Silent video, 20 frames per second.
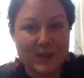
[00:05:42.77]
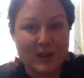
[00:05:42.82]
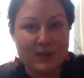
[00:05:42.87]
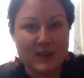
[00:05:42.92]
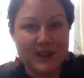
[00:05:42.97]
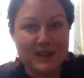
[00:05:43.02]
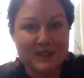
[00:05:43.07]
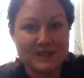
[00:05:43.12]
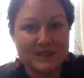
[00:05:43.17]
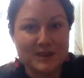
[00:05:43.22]
All
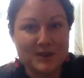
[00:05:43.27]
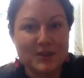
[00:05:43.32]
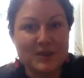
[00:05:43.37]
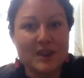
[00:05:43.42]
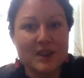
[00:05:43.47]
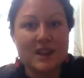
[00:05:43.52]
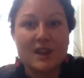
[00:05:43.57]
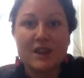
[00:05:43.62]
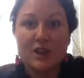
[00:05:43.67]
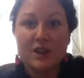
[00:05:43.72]
right, so
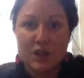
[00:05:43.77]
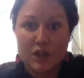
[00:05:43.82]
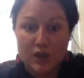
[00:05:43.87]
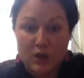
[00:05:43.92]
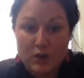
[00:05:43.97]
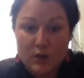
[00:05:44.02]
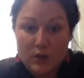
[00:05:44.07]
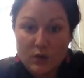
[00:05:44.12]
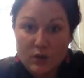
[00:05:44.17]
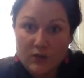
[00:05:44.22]

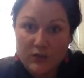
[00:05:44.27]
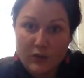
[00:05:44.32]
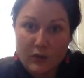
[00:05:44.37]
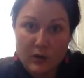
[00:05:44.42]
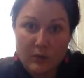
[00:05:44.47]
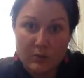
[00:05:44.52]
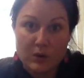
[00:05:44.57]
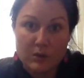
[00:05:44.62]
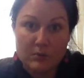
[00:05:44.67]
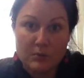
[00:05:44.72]
huge
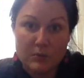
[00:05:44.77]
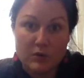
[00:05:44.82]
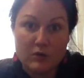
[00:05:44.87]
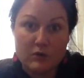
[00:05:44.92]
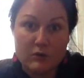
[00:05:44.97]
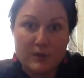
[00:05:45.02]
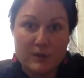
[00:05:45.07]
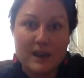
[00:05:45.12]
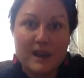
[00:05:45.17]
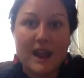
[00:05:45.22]
forward
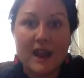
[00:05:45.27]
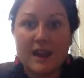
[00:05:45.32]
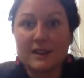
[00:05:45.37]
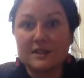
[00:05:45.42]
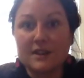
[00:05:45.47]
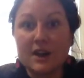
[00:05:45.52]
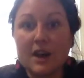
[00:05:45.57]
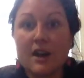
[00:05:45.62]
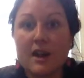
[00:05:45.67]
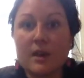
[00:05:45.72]
movement at a
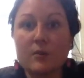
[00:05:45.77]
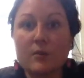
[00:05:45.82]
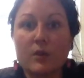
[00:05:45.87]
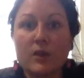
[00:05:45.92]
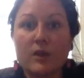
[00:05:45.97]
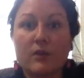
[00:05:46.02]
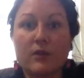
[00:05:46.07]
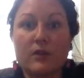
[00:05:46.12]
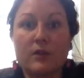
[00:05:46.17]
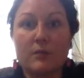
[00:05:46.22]
time
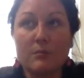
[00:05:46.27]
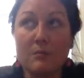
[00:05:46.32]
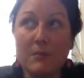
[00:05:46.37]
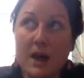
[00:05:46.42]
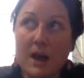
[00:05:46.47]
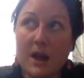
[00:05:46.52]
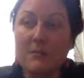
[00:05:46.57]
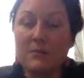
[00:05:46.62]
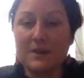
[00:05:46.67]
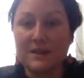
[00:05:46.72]
where there
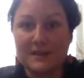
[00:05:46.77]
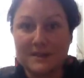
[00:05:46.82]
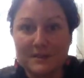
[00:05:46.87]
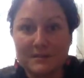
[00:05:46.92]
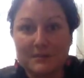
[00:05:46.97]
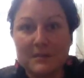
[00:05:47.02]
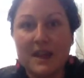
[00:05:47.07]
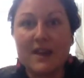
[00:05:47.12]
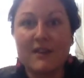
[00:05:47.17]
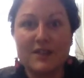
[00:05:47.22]
might be
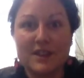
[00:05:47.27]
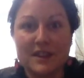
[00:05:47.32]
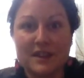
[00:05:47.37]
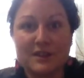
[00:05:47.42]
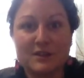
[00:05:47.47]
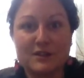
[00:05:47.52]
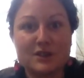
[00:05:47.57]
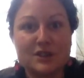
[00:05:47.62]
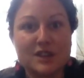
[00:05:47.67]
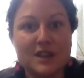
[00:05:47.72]
some heavy
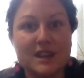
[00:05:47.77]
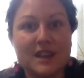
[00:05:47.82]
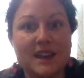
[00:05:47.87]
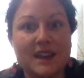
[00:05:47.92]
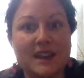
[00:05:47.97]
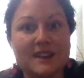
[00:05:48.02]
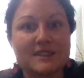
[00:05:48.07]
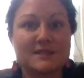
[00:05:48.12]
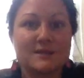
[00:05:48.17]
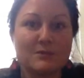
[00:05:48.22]
energy
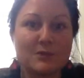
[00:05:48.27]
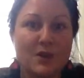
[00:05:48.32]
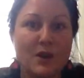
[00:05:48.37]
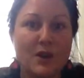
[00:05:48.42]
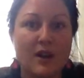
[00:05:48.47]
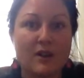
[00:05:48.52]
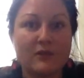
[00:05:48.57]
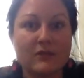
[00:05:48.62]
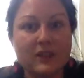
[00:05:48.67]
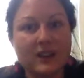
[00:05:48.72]
and some
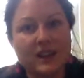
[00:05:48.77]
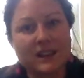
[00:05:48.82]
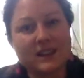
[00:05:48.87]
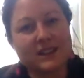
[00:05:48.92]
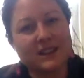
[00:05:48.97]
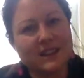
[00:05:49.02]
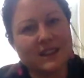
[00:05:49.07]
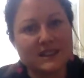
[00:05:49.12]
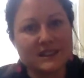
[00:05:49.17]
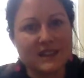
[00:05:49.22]

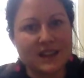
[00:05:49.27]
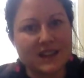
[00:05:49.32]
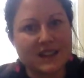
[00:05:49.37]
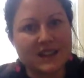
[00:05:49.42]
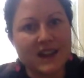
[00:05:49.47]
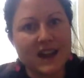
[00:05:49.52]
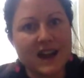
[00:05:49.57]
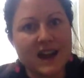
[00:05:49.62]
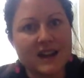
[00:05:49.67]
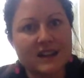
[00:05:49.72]
conflict and things like
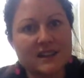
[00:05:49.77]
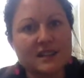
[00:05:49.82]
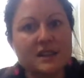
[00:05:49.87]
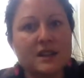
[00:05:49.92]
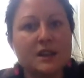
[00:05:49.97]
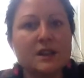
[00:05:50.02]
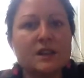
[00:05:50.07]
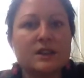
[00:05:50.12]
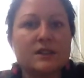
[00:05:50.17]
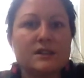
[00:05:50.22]
that.
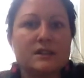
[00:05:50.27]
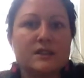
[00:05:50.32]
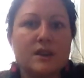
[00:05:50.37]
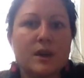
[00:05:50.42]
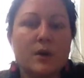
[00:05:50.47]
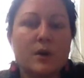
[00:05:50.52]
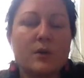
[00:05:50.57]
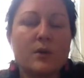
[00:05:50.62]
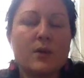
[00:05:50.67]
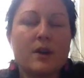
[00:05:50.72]

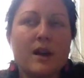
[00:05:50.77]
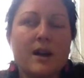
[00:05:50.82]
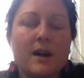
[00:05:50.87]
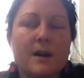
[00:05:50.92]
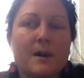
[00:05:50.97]
So,